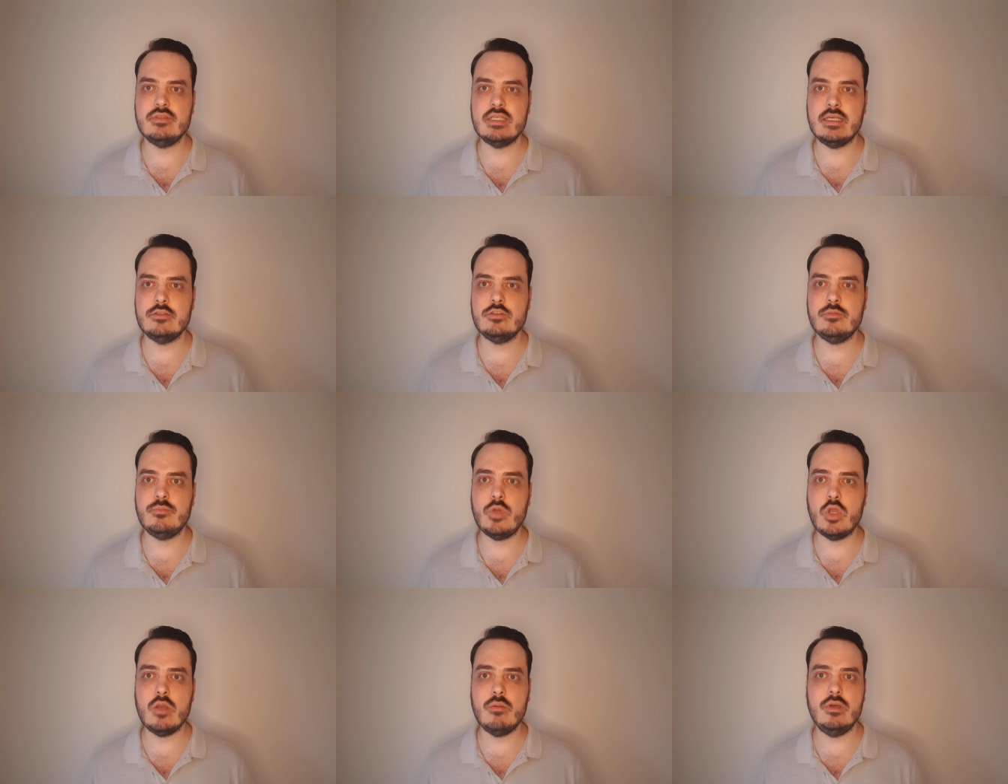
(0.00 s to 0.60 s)

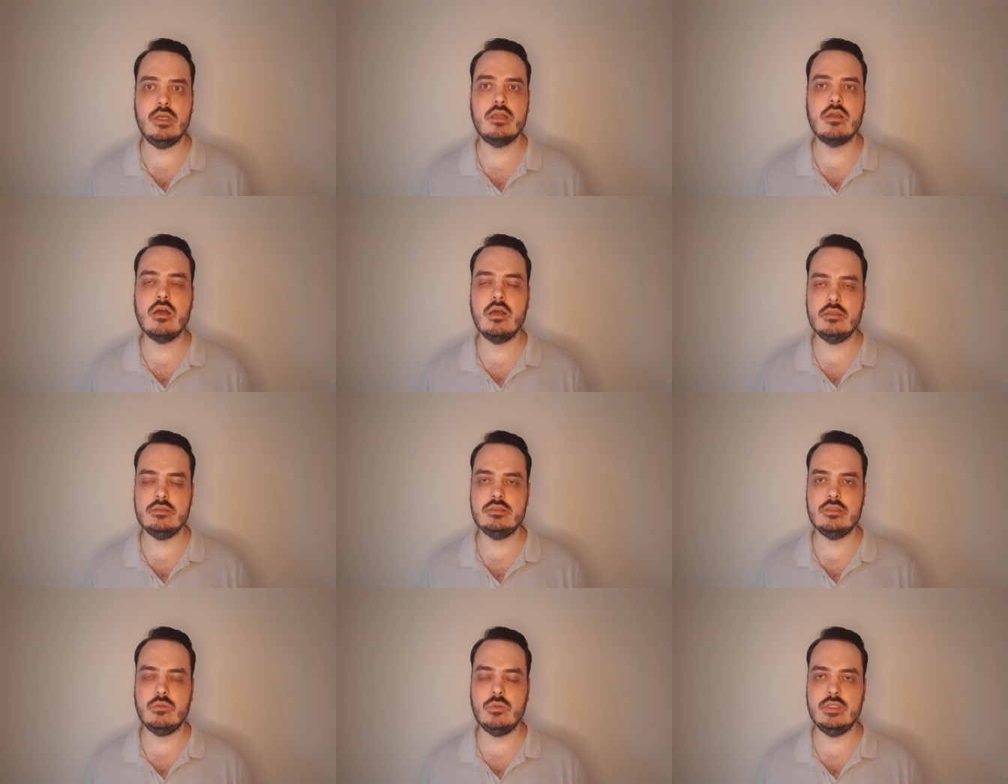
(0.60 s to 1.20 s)
such permanent
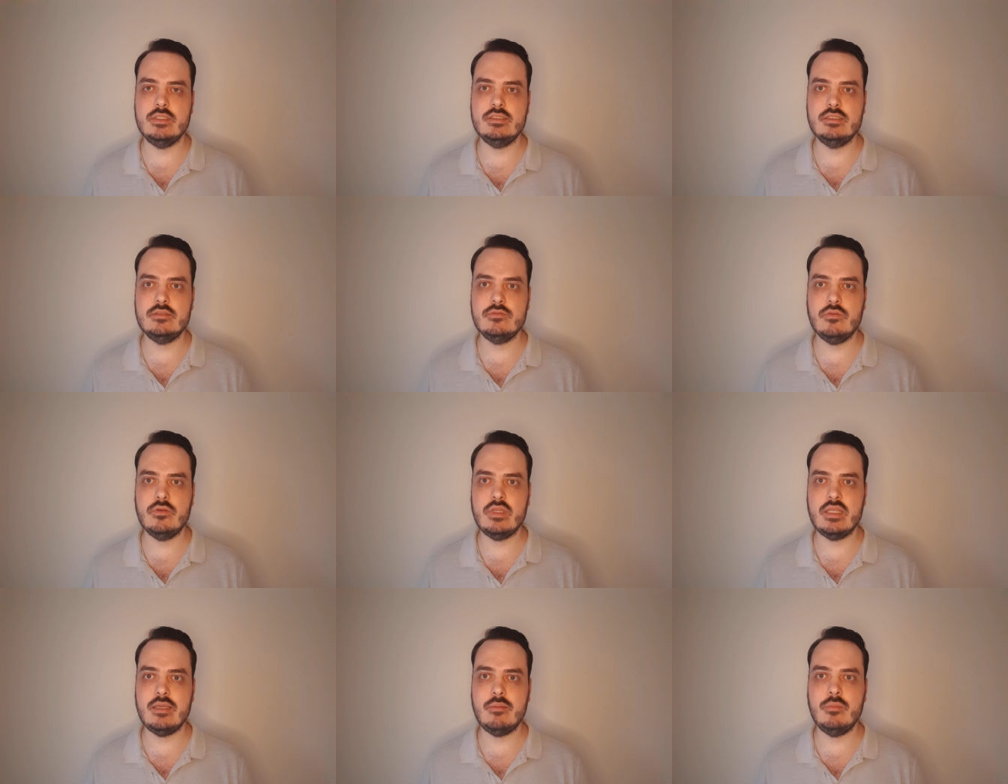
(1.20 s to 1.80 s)
consequences
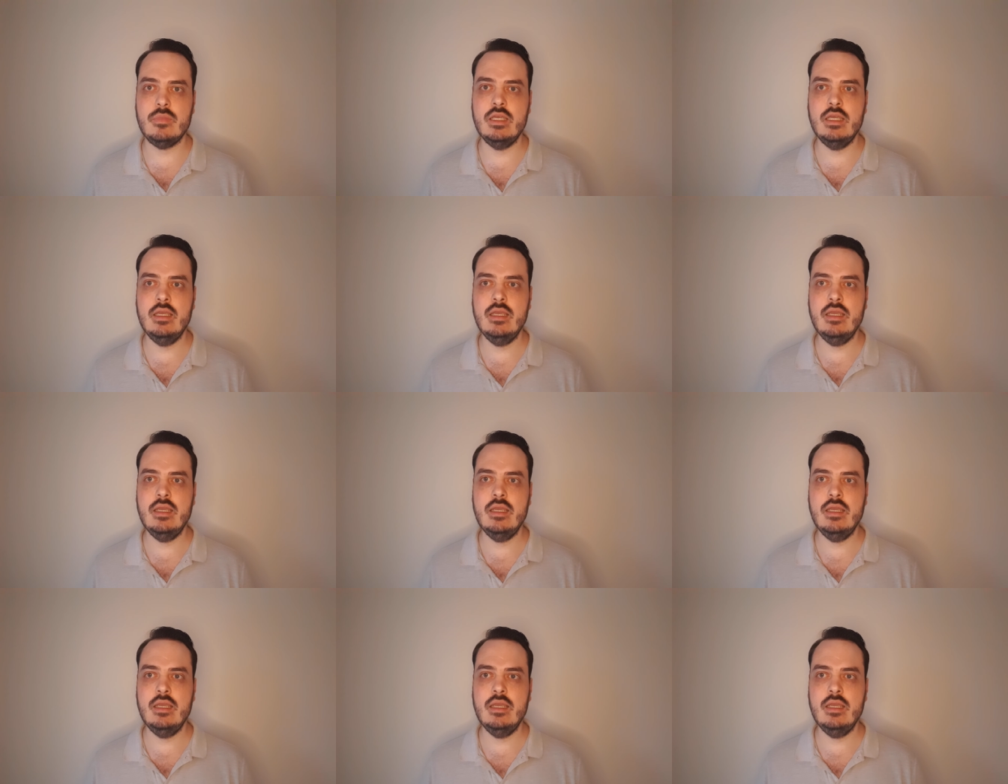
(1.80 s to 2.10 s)
for them